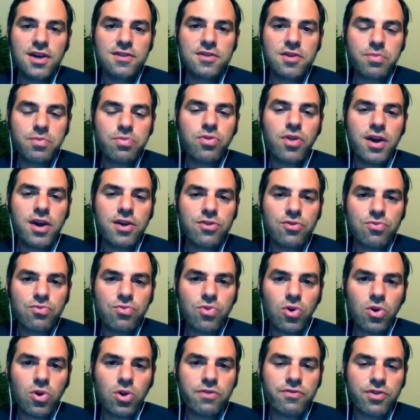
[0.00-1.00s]
to play the
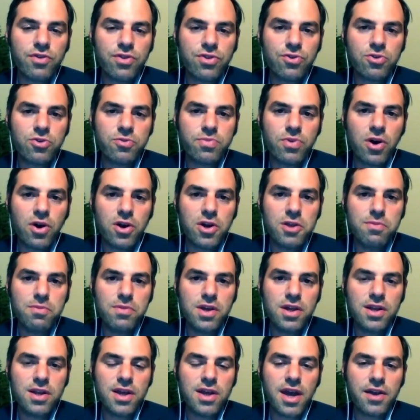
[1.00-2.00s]
role of a third-party
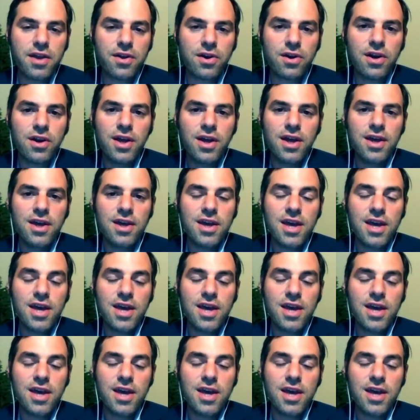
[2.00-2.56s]
mediator,